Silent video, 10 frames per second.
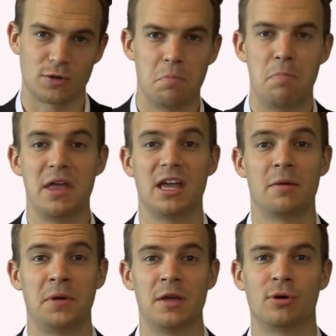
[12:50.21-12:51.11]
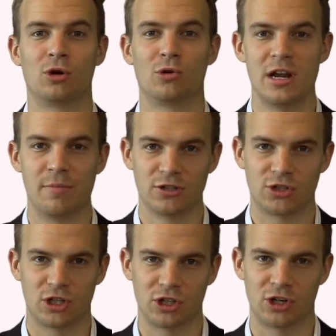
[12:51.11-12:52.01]
B N P Paribas
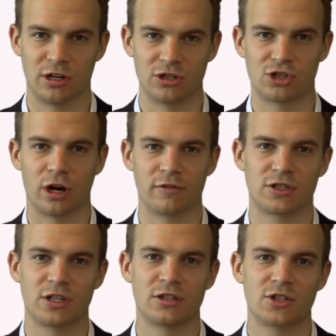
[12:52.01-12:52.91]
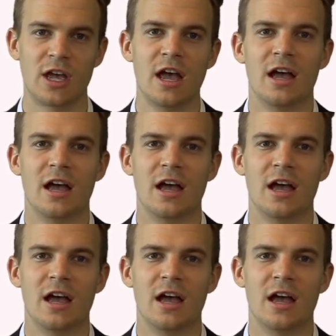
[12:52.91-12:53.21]
Security Services,